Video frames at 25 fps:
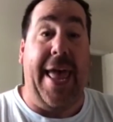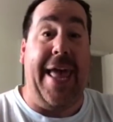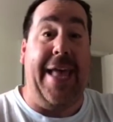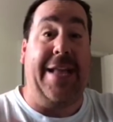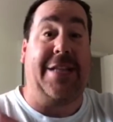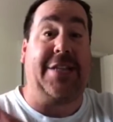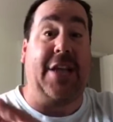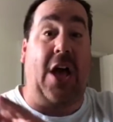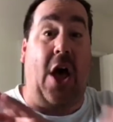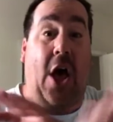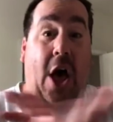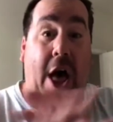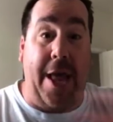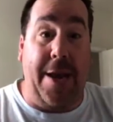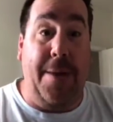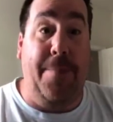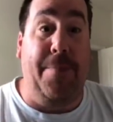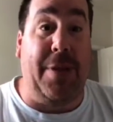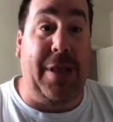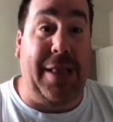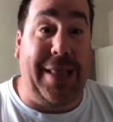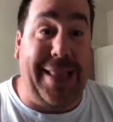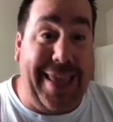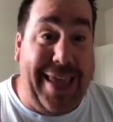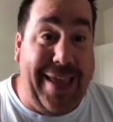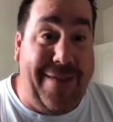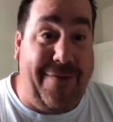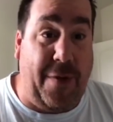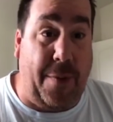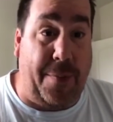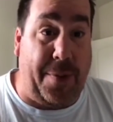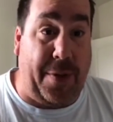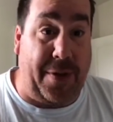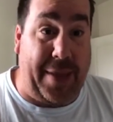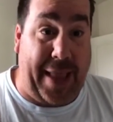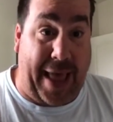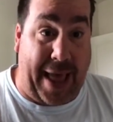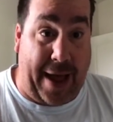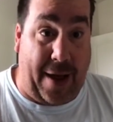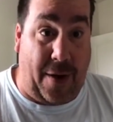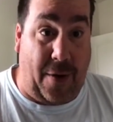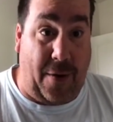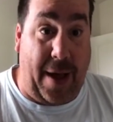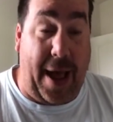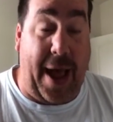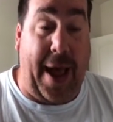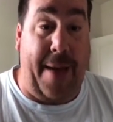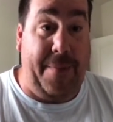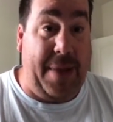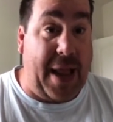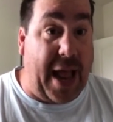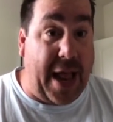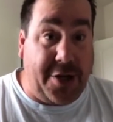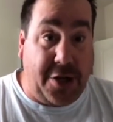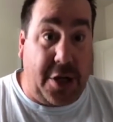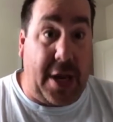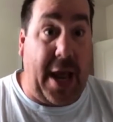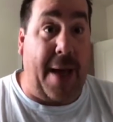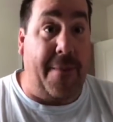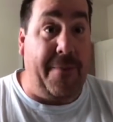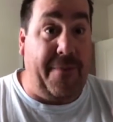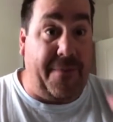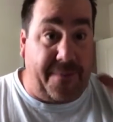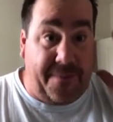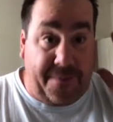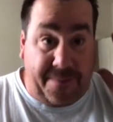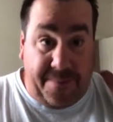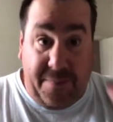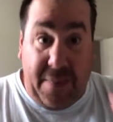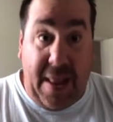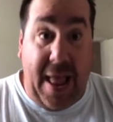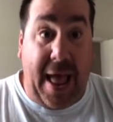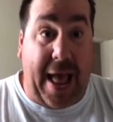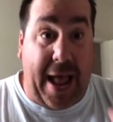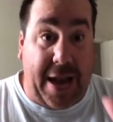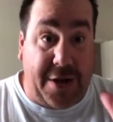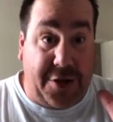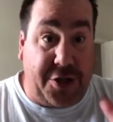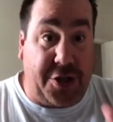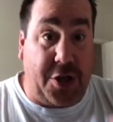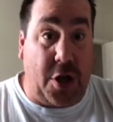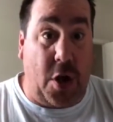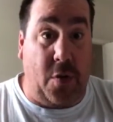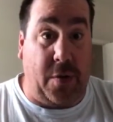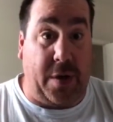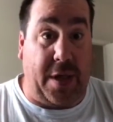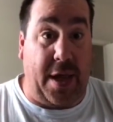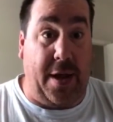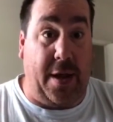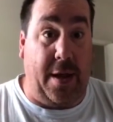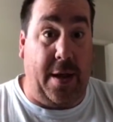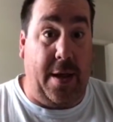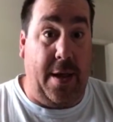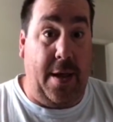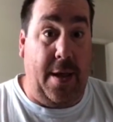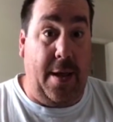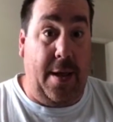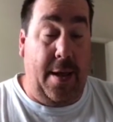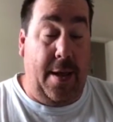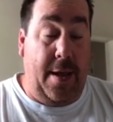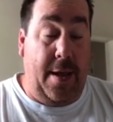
It's unbelievable now. I'm not, I'm not joking.